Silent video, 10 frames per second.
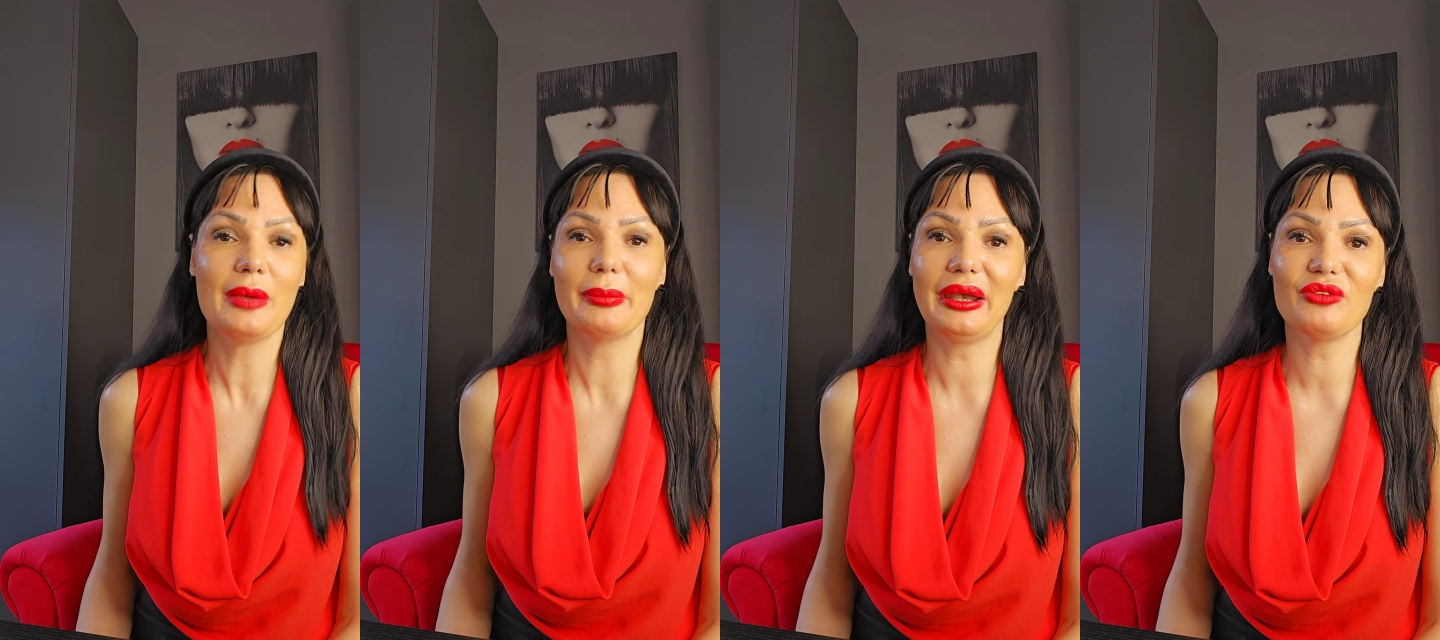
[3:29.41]

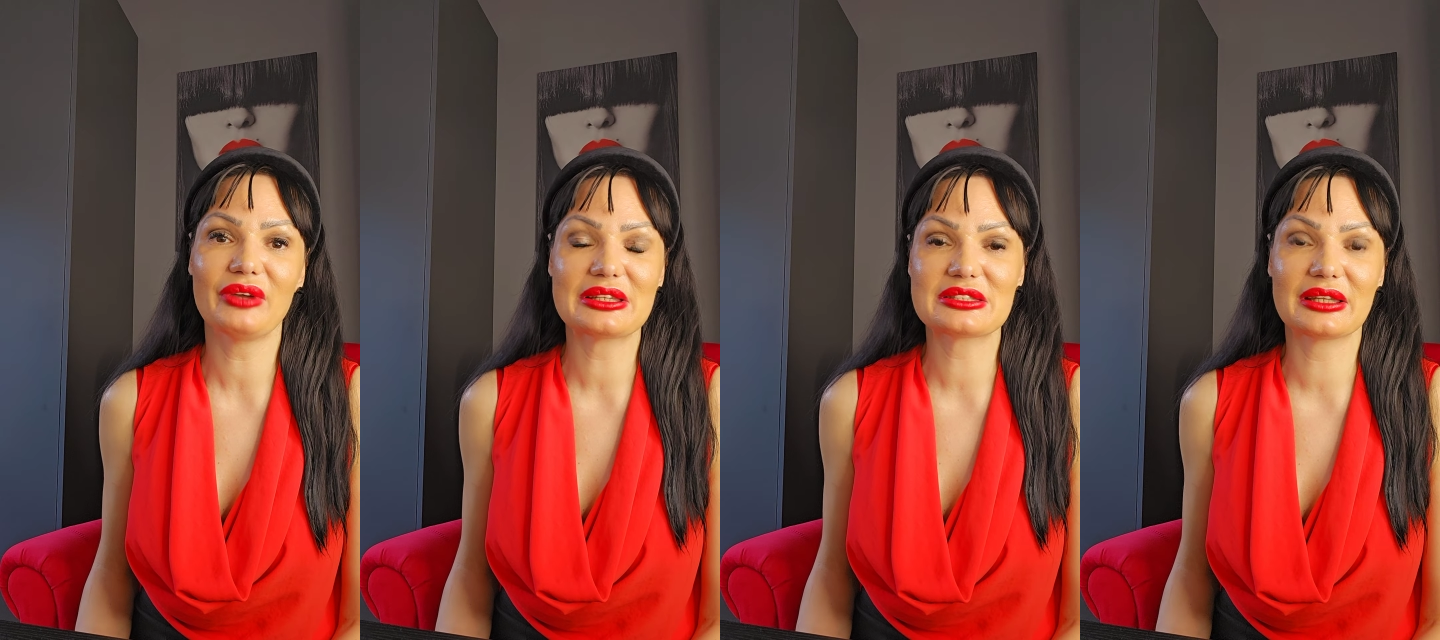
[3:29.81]

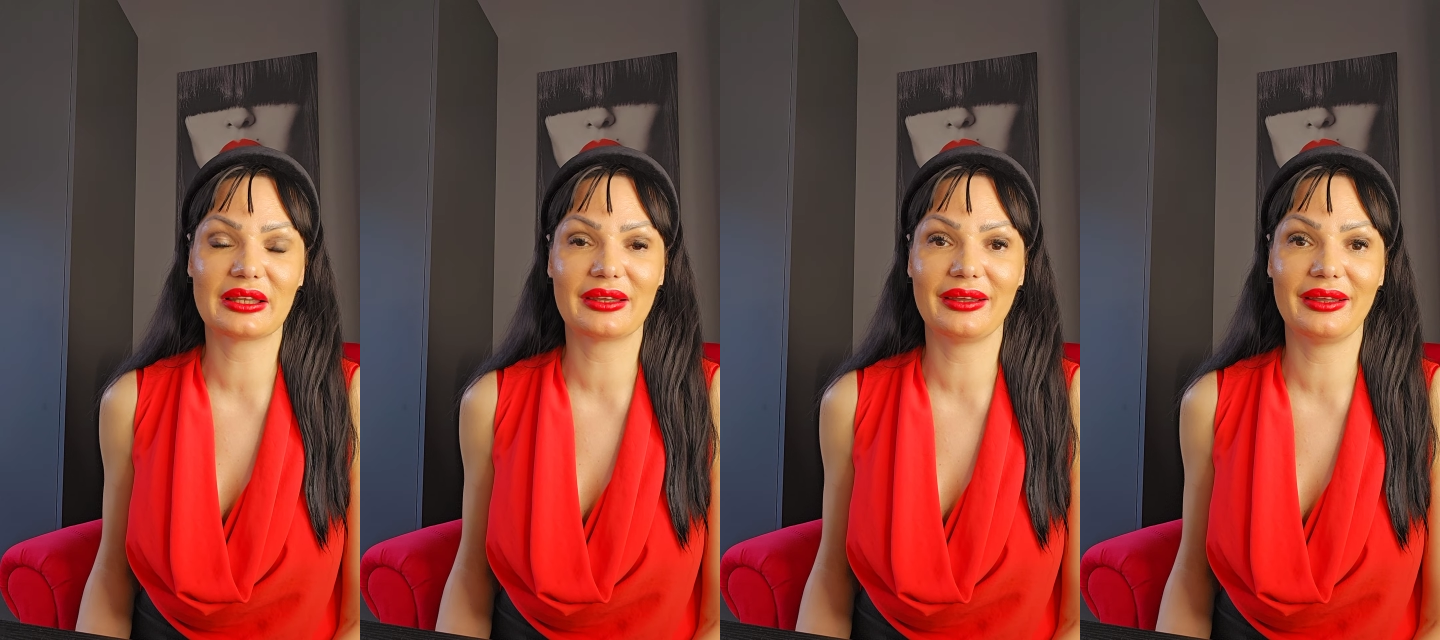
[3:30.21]

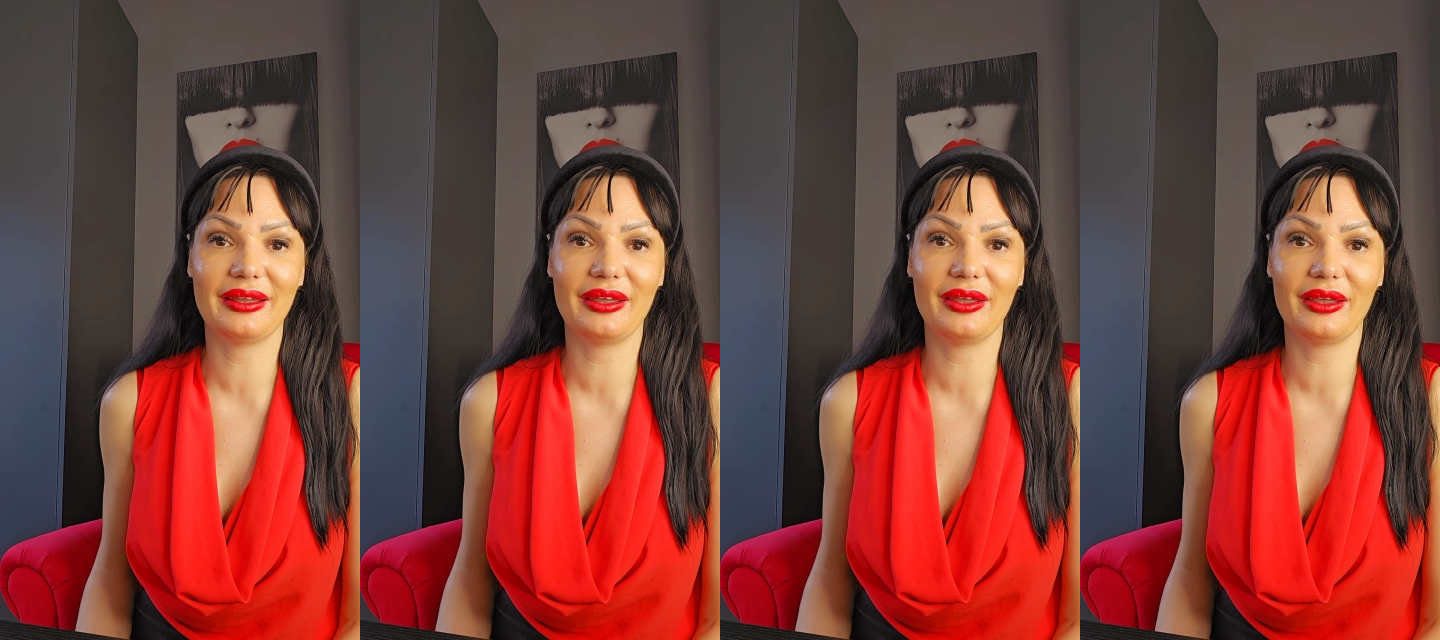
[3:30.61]
Manifesting
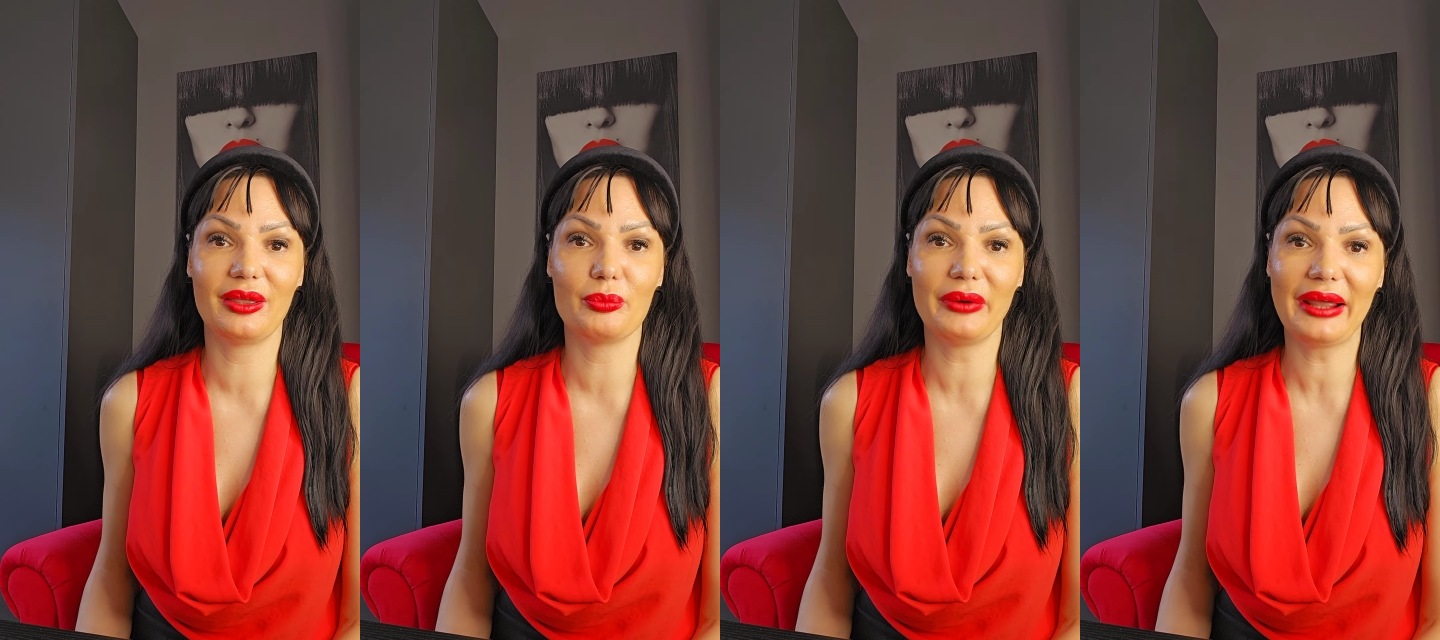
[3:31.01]

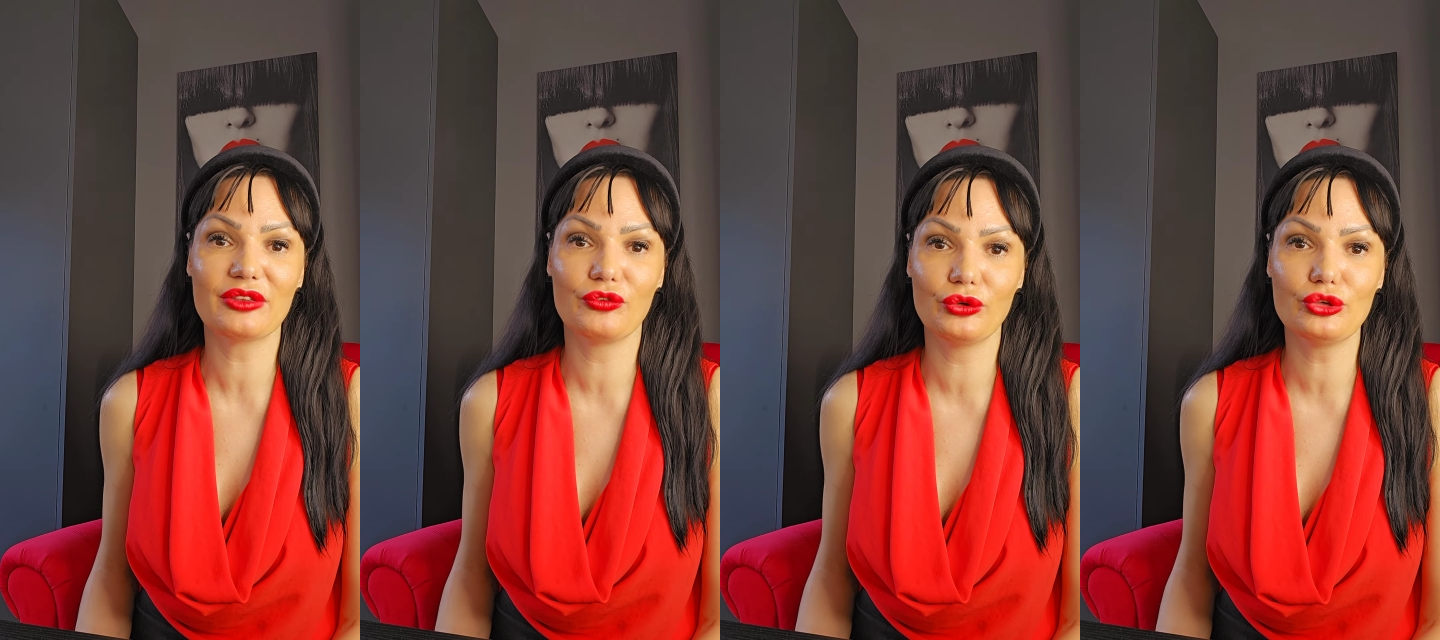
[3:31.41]
uh, bright
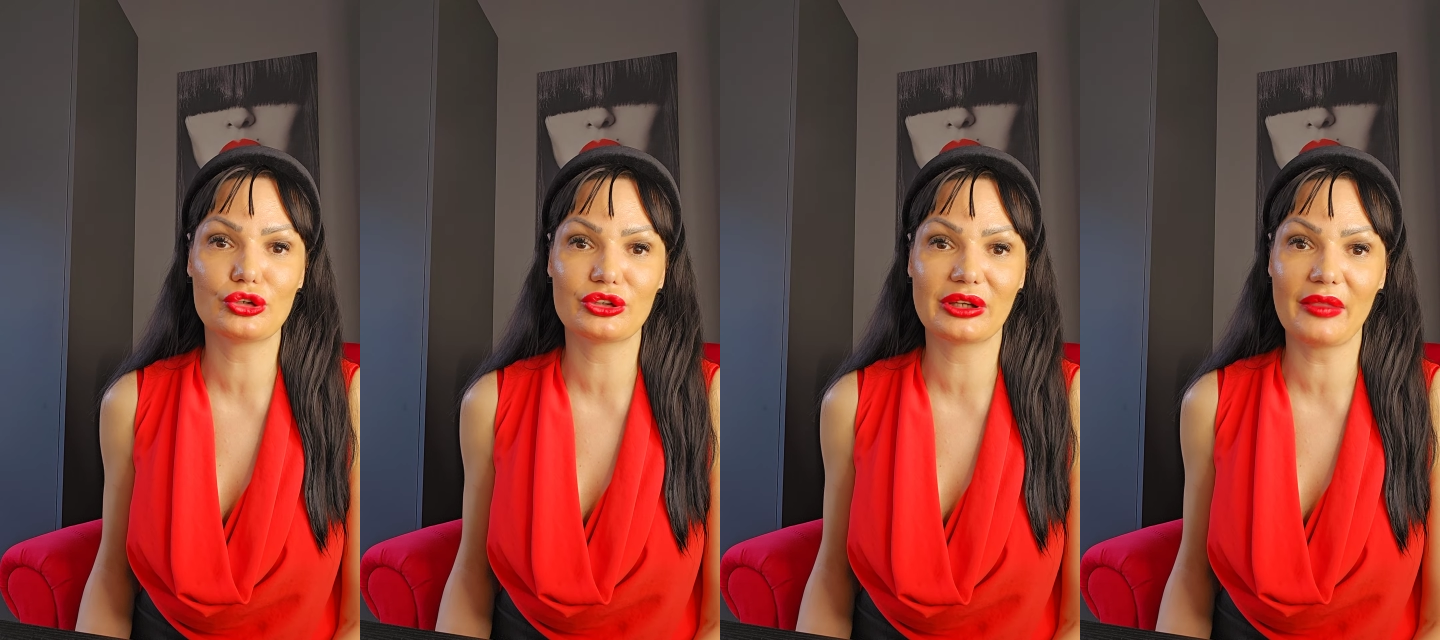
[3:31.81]

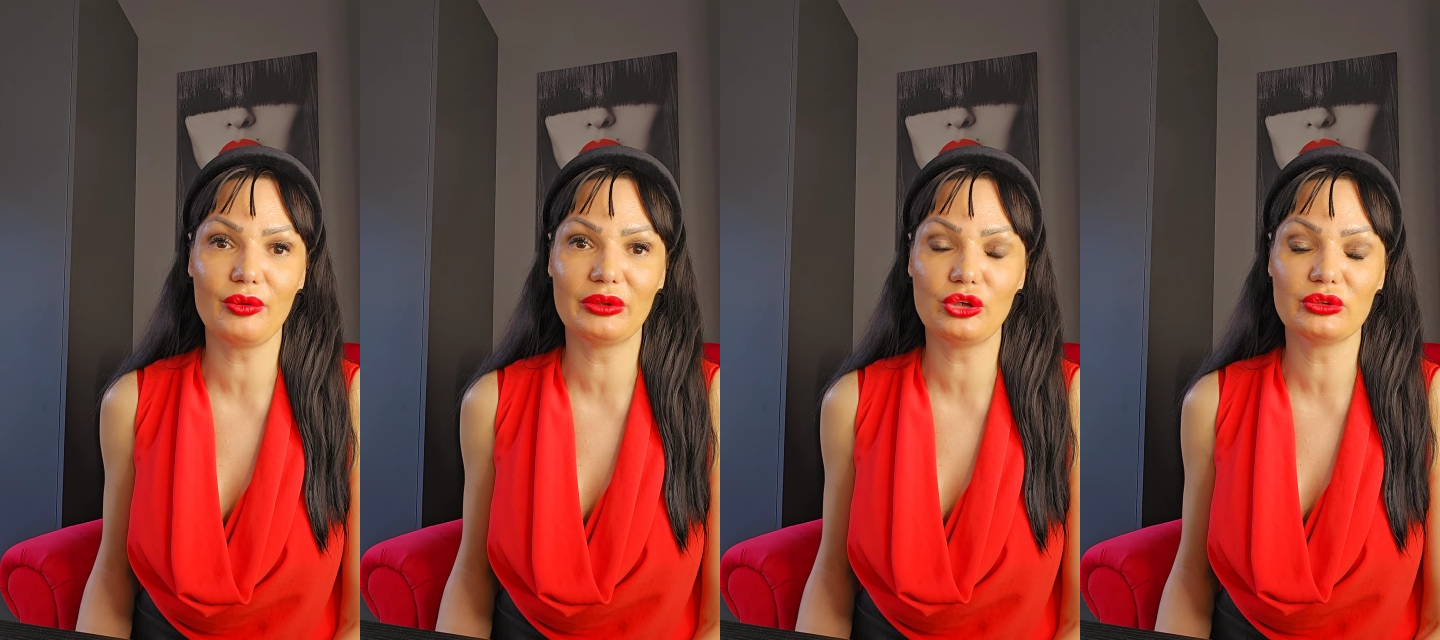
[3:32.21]
future together with you.